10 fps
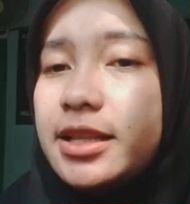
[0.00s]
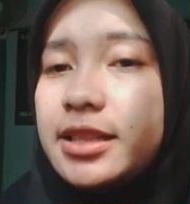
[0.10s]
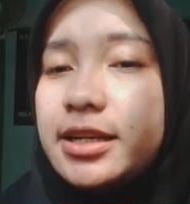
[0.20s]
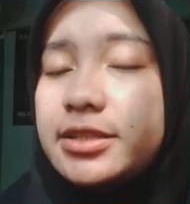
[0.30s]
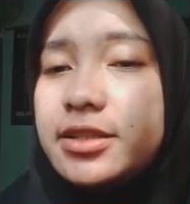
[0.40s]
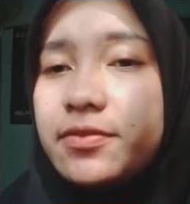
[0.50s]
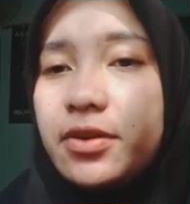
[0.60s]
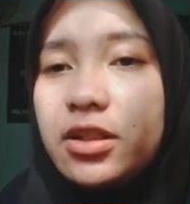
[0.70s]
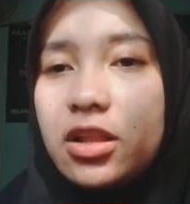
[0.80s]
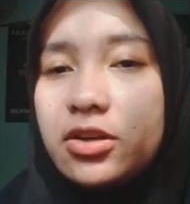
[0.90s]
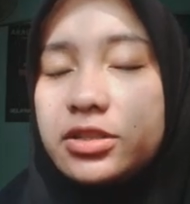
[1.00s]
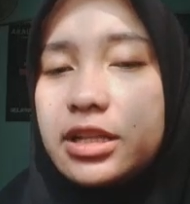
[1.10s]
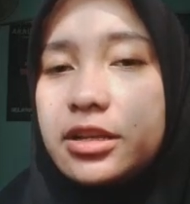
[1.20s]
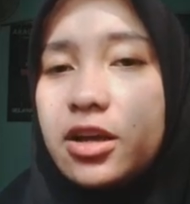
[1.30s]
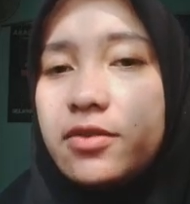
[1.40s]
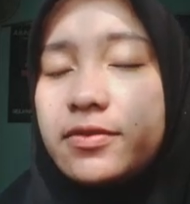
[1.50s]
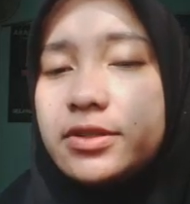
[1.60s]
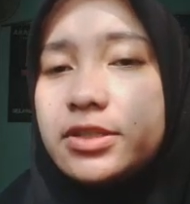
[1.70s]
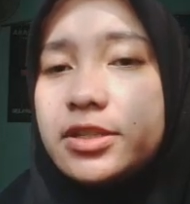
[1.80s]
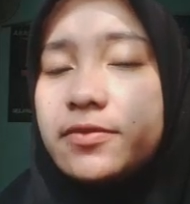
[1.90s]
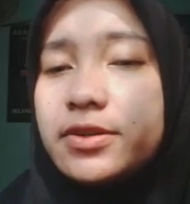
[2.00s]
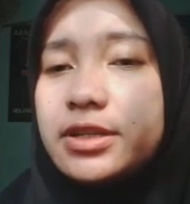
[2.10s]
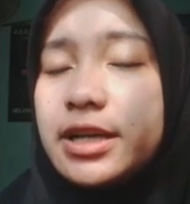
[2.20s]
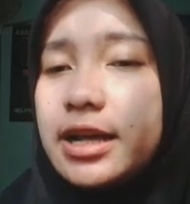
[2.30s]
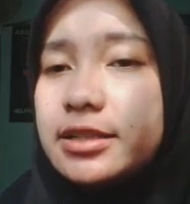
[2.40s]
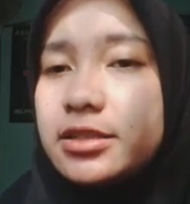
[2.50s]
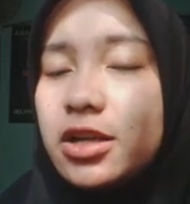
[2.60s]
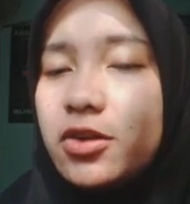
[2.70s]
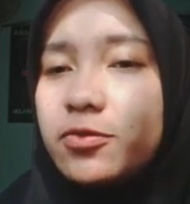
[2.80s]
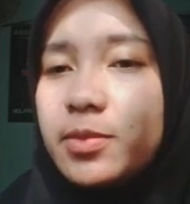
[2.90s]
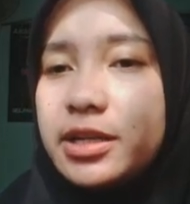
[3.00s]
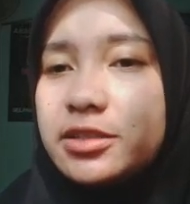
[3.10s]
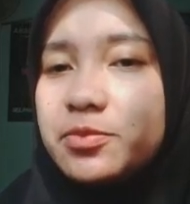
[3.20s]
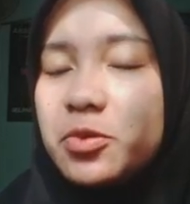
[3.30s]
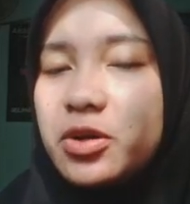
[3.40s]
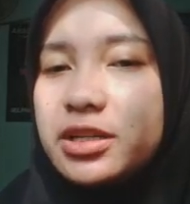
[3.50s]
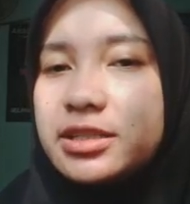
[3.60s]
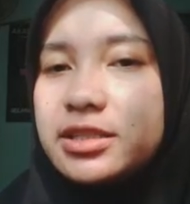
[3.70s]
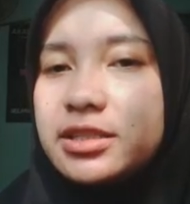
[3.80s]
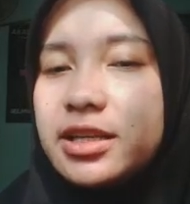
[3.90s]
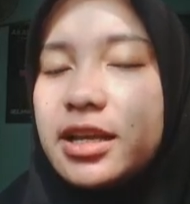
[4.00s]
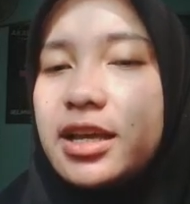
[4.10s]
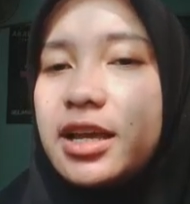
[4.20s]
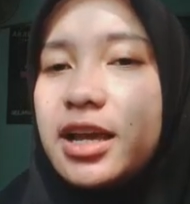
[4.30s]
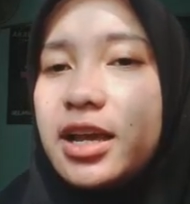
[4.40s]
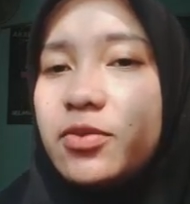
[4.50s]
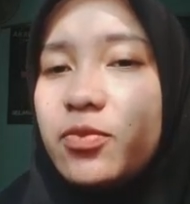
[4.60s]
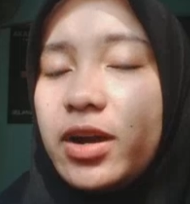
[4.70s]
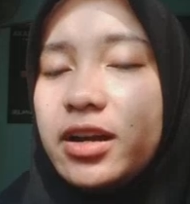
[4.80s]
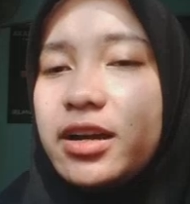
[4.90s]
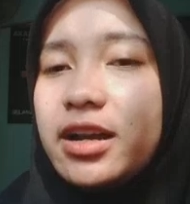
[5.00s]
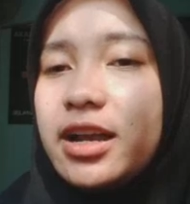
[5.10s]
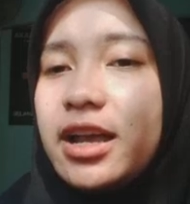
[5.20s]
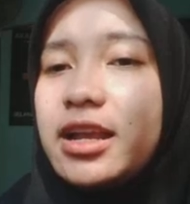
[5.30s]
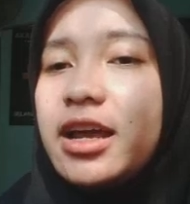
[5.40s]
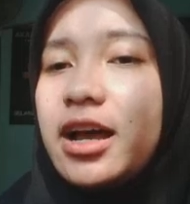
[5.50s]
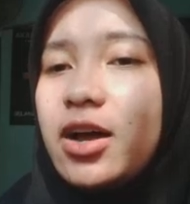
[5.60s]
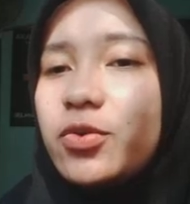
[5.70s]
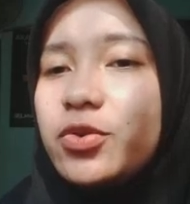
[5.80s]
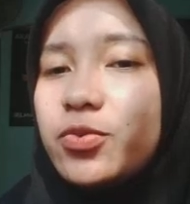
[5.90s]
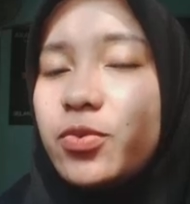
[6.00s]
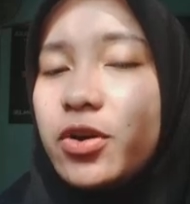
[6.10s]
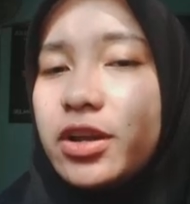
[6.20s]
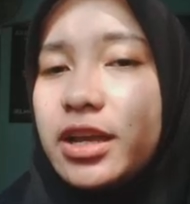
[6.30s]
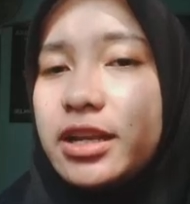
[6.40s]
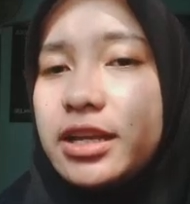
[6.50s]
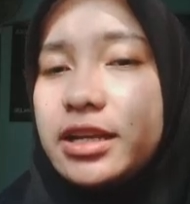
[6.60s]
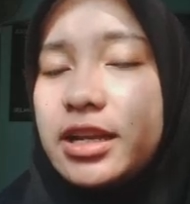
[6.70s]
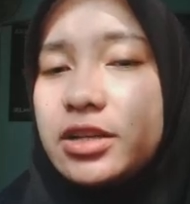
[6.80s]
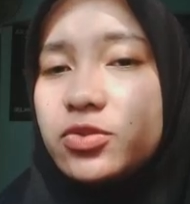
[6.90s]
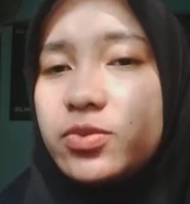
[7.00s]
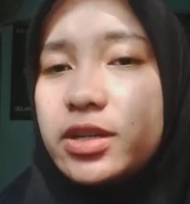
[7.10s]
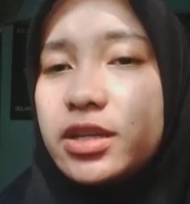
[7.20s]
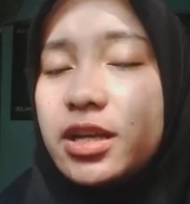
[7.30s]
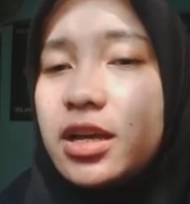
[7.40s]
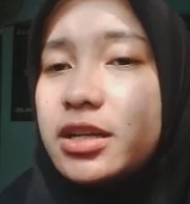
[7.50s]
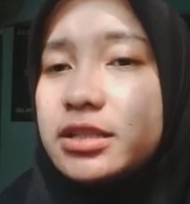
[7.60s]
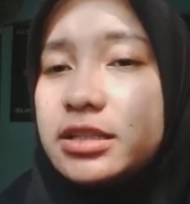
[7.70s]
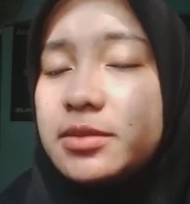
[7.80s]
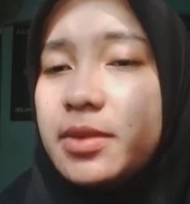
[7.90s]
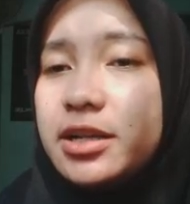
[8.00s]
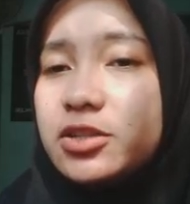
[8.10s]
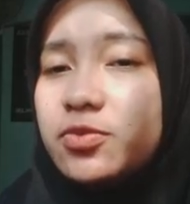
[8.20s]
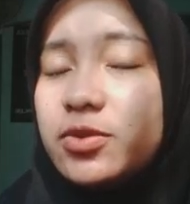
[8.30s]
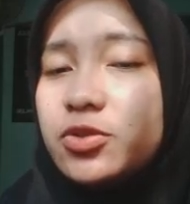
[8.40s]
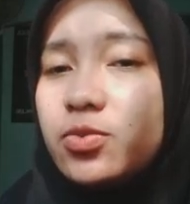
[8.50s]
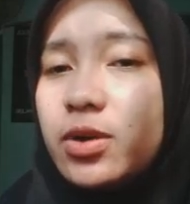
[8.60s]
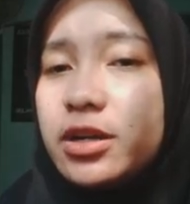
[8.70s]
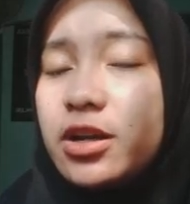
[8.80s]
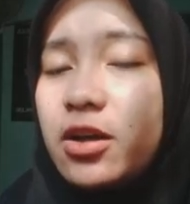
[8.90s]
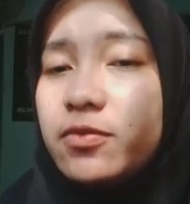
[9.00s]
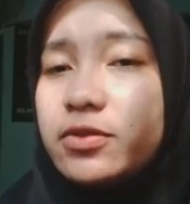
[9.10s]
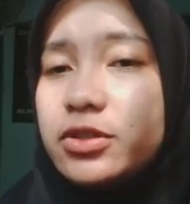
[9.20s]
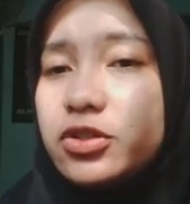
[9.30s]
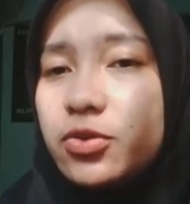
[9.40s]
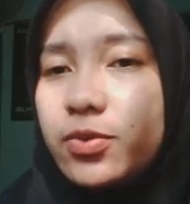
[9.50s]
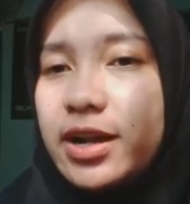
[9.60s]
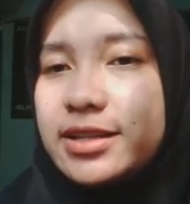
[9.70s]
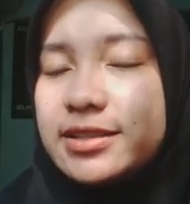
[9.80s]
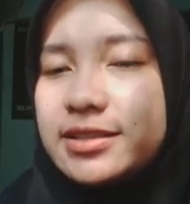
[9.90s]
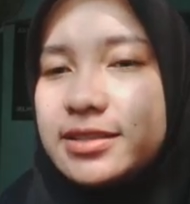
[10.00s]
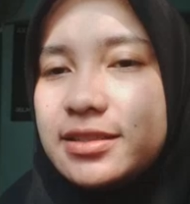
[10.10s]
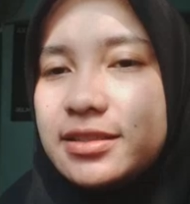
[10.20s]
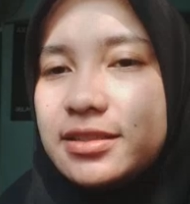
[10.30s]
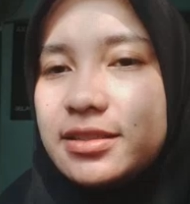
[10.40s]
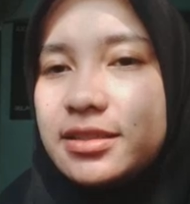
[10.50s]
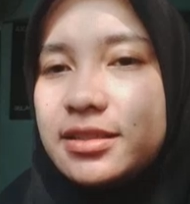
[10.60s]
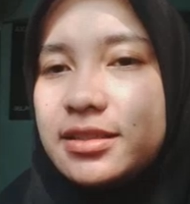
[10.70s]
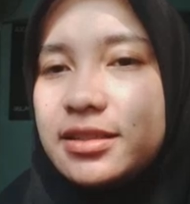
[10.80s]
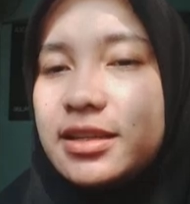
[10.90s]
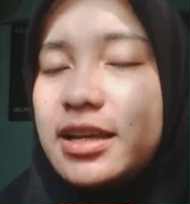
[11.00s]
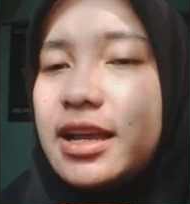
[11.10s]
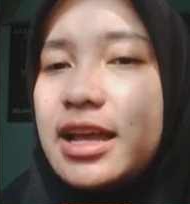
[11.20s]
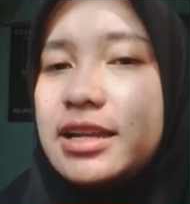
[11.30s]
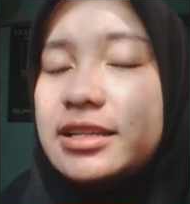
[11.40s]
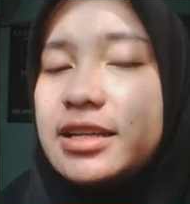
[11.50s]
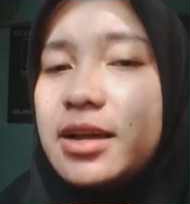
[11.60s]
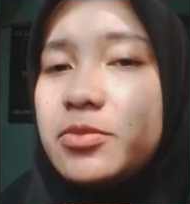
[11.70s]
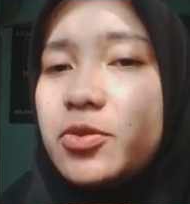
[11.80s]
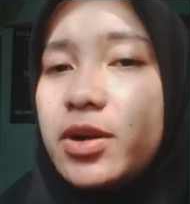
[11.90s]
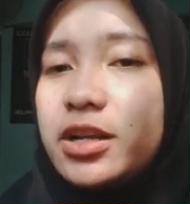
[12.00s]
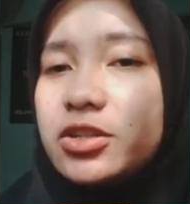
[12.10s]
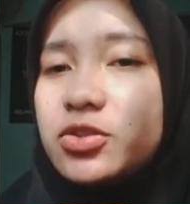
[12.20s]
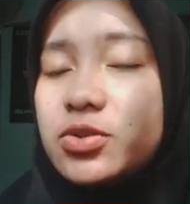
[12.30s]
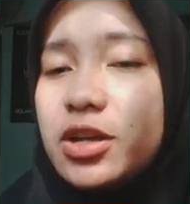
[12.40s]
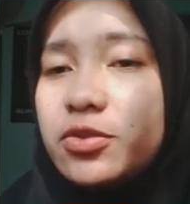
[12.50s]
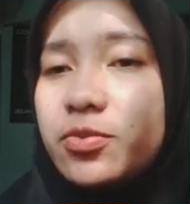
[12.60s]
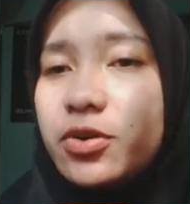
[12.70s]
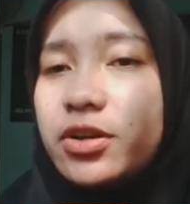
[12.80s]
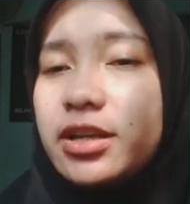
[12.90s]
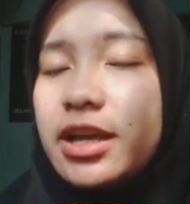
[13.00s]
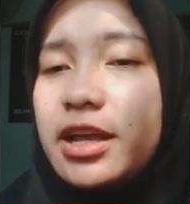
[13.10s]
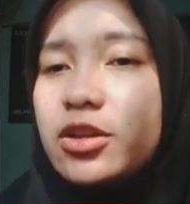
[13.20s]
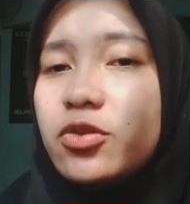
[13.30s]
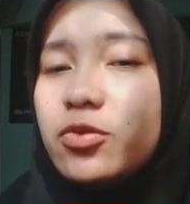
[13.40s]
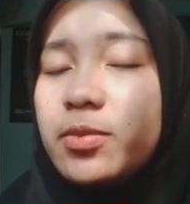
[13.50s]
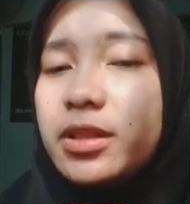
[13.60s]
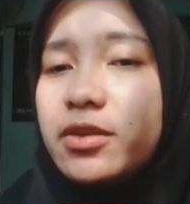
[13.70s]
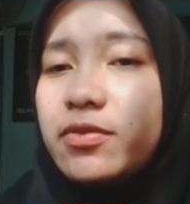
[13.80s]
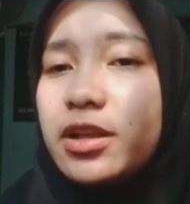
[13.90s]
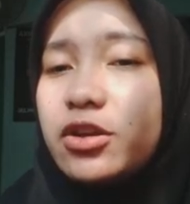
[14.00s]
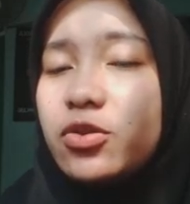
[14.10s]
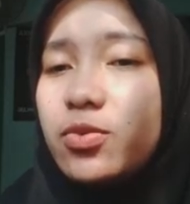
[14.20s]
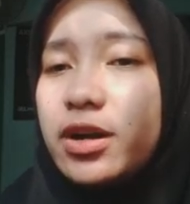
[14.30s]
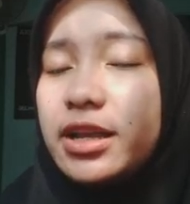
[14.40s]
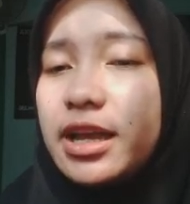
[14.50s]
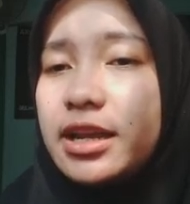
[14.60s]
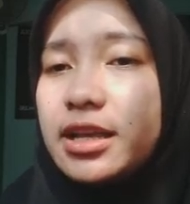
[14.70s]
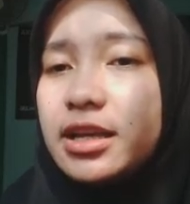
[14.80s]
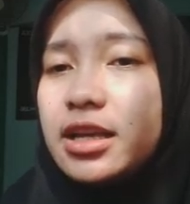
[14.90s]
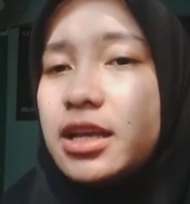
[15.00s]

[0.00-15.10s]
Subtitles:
There are several laws that covers different kinds of maritime workers, and where and how you work in the industry determines which one covers your rights. Anytime you are injured at work and you believe that you are getting